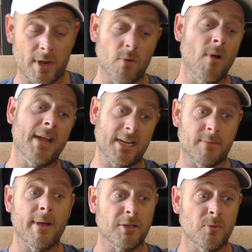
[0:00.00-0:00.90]
When you're on
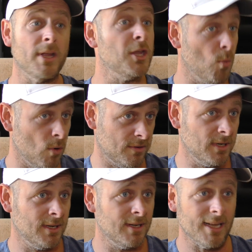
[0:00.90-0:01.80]
X amount a week, you would.
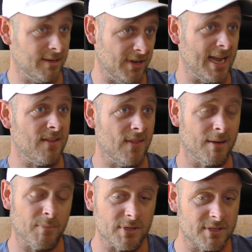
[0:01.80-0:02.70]
And if you're getting
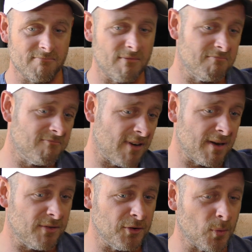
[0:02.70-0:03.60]
that, because
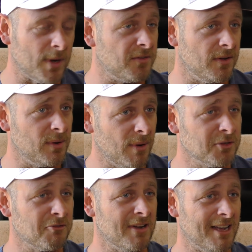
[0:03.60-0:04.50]
very few
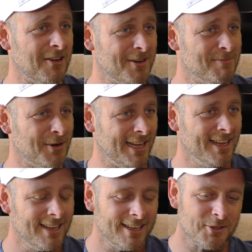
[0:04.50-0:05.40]
22-year-olds are on that kind of money.
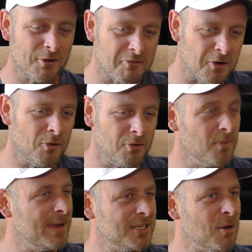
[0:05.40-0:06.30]
So a few
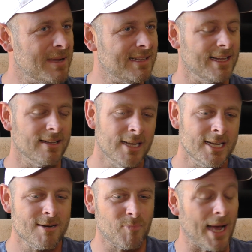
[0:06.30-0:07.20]
hundred a week's no big deal.
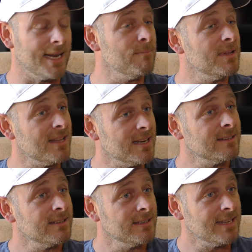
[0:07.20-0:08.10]
Brad Inman did
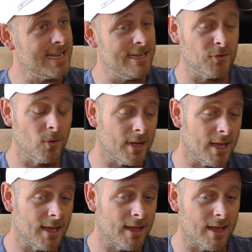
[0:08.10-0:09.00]
it. He took
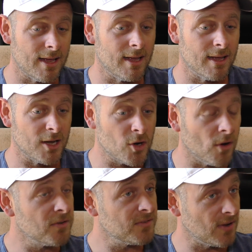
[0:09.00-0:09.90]
a
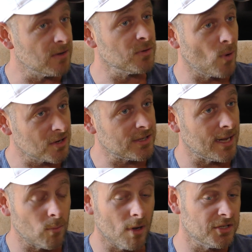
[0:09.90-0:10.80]
cut to go to
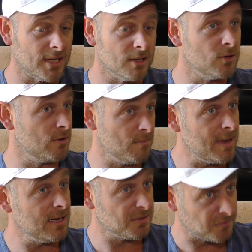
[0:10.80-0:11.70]
Rochdale. Rochdale couldn't
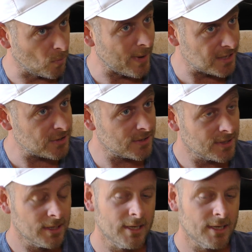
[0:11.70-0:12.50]
meet his full wages.